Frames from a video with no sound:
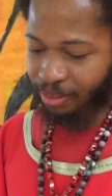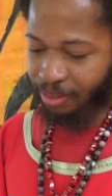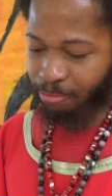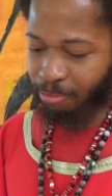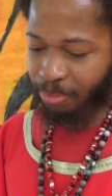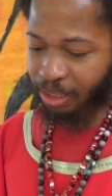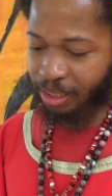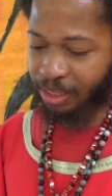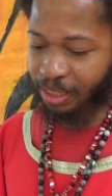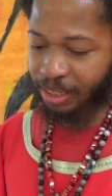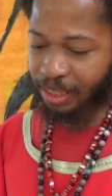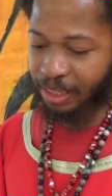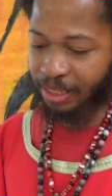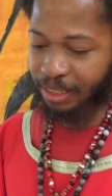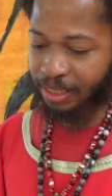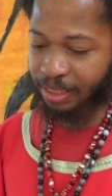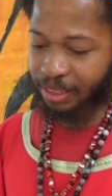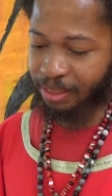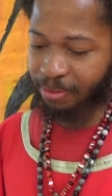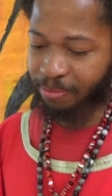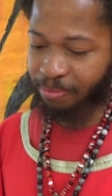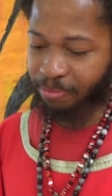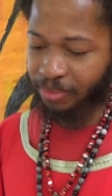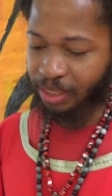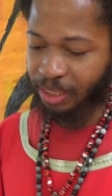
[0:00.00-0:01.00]

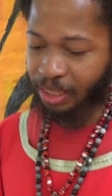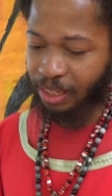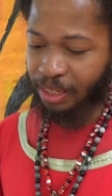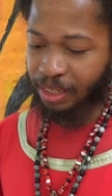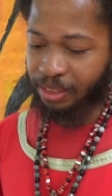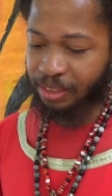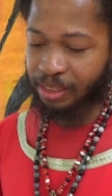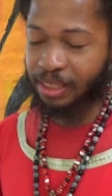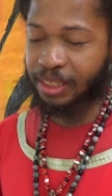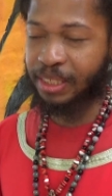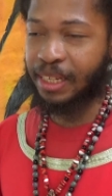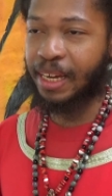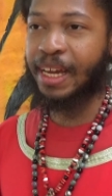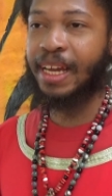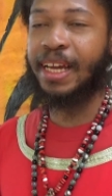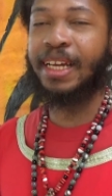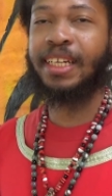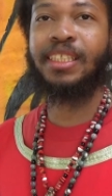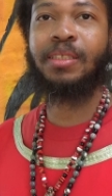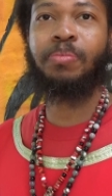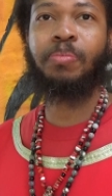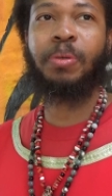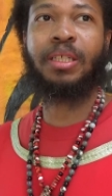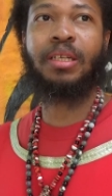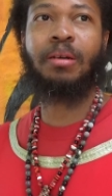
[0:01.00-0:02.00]
Because since I had
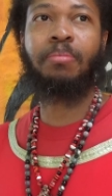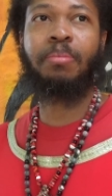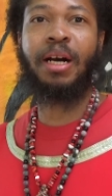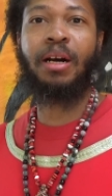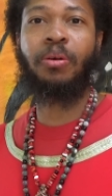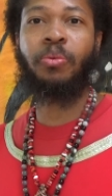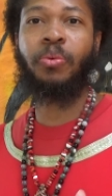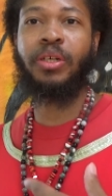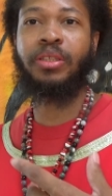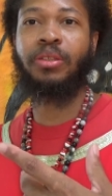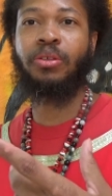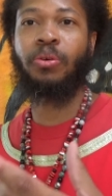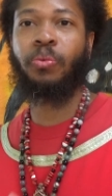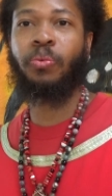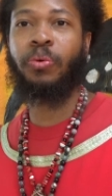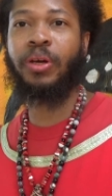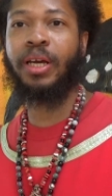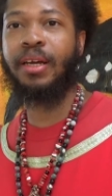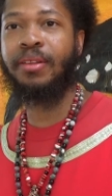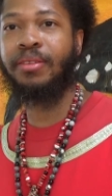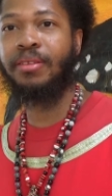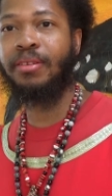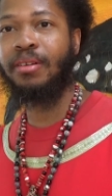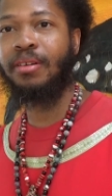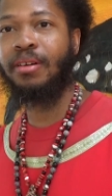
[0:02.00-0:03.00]
speak about what? The
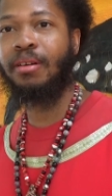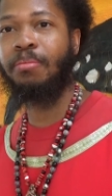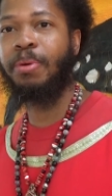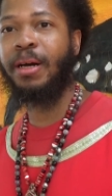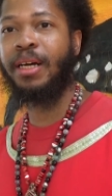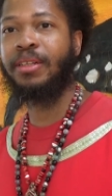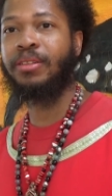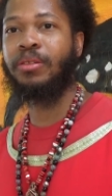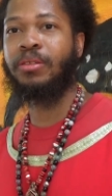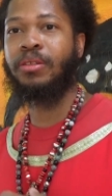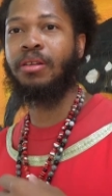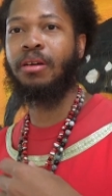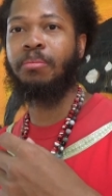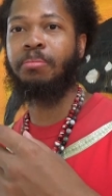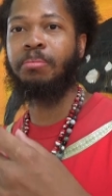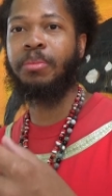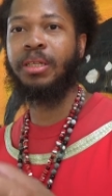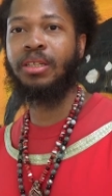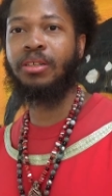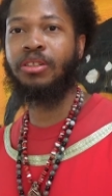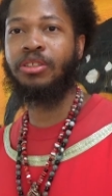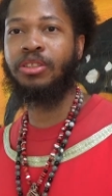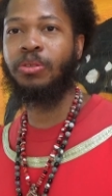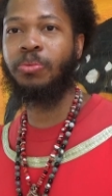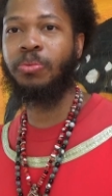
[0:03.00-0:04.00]
weather, about the
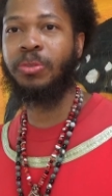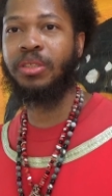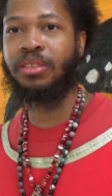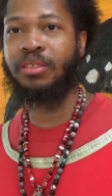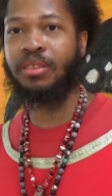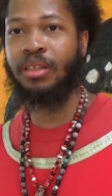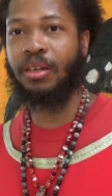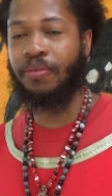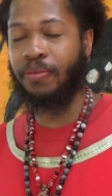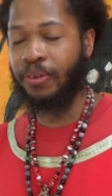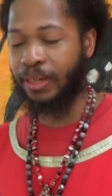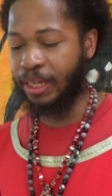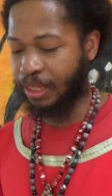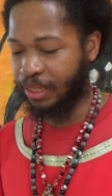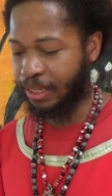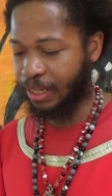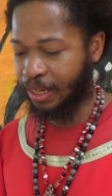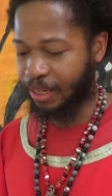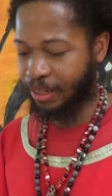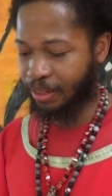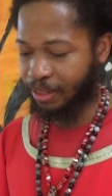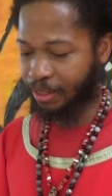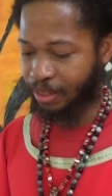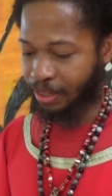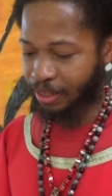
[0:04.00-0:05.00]
meal, doing stuff like
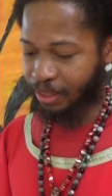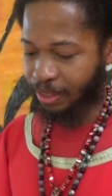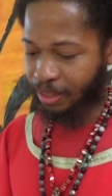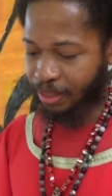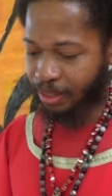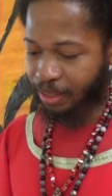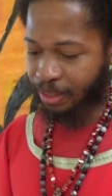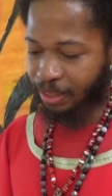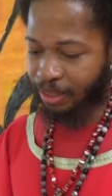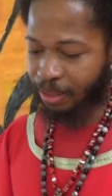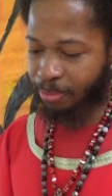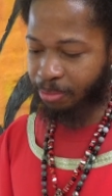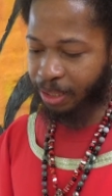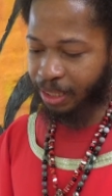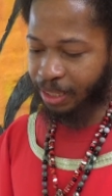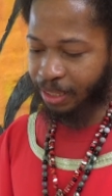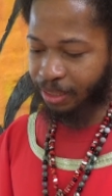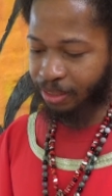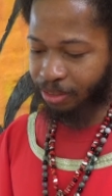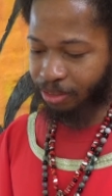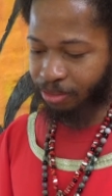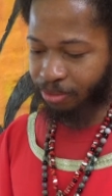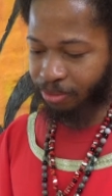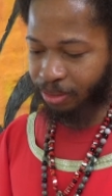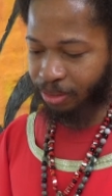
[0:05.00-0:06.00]
that. Let me get
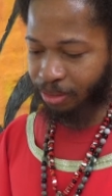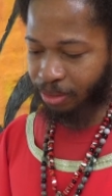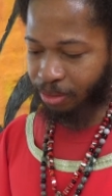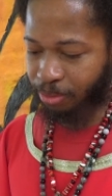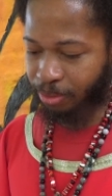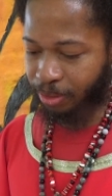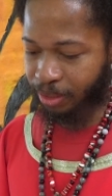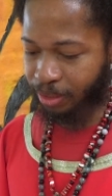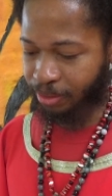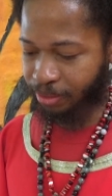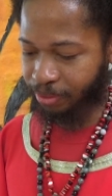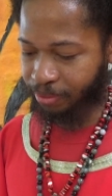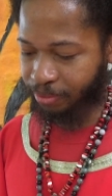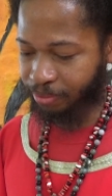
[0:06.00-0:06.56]
this real quick.